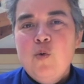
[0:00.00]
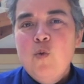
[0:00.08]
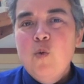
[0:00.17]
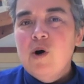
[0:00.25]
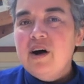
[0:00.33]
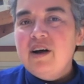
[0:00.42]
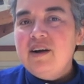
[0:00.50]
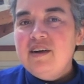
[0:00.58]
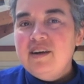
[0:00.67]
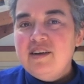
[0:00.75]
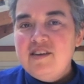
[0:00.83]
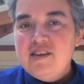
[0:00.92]
What
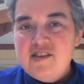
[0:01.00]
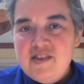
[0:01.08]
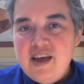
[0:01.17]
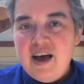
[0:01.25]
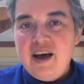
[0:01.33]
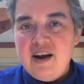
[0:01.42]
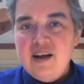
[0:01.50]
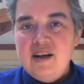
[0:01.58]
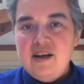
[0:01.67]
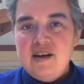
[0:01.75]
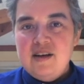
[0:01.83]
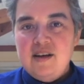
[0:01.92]
does that
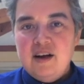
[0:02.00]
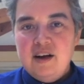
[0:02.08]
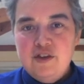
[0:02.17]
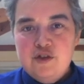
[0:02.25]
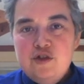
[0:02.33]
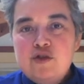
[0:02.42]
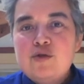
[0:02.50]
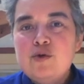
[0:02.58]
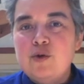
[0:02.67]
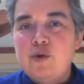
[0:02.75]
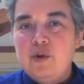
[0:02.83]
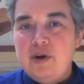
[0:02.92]

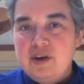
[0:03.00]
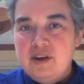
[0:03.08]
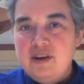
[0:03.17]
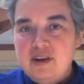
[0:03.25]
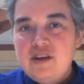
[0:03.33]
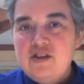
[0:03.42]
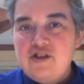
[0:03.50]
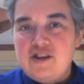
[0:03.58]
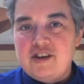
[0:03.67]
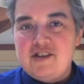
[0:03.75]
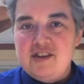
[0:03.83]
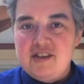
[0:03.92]
undo in
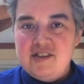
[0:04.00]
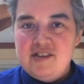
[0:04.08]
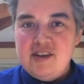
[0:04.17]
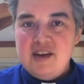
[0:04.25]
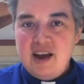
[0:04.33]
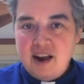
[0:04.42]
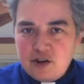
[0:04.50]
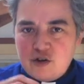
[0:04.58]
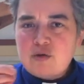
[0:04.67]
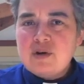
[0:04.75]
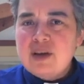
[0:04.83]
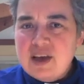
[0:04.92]
injustice and
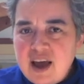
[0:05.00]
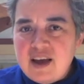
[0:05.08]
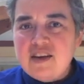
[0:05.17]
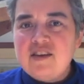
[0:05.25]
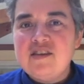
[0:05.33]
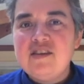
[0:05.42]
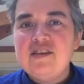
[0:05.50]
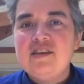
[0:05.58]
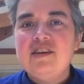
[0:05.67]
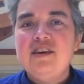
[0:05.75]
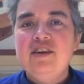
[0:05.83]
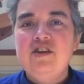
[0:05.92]
create
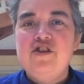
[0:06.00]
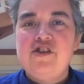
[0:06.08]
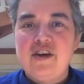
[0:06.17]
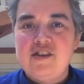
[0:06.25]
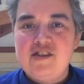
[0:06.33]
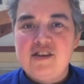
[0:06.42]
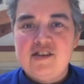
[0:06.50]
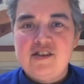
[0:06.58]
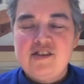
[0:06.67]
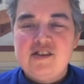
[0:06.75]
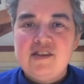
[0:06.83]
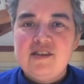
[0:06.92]

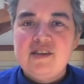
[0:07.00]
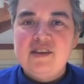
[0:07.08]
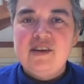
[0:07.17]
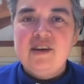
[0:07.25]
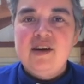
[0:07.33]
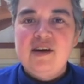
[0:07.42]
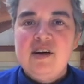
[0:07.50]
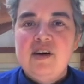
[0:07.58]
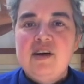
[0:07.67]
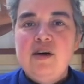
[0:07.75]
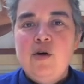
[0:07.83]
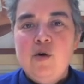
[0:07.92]
injustice?
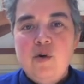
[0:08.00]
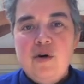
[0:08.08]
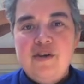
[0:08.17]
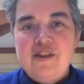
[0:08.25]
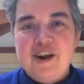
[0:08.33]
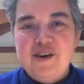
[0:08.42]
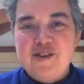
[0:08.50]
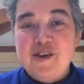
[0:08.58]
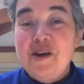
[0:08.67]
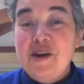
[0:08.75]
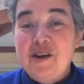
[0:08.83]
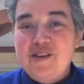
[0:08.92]
That is,
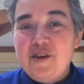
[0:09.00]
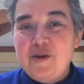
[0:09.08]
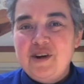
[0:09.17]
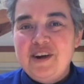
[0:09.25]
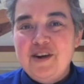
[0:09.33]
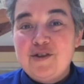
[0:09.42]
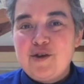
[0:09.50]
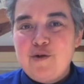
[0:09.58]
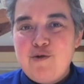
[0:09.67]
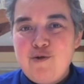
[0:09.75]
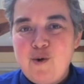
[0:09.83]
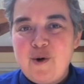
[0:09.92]
it creates
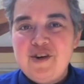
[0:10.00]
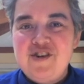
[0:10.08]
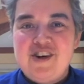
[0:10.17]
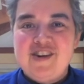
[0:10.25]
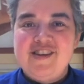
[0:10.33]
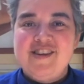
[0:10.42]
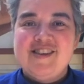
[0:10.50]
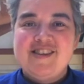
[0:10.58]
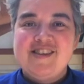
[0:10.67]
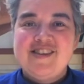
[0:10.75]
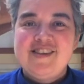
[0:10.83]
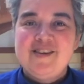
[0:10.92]
for justice.